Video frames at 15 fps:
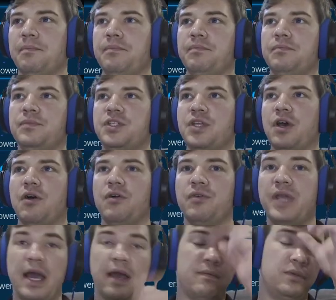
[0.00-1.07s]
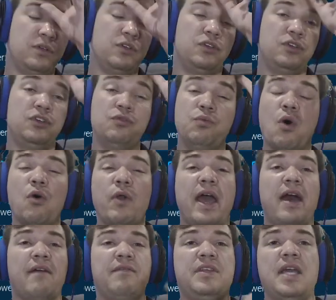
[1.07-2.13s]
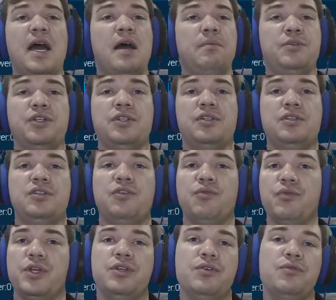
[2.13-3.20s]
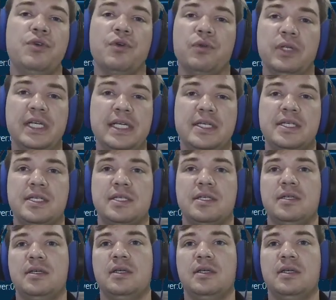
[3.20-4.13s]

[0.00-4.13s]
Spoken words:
So yeah, you won't have the option to renew your lease.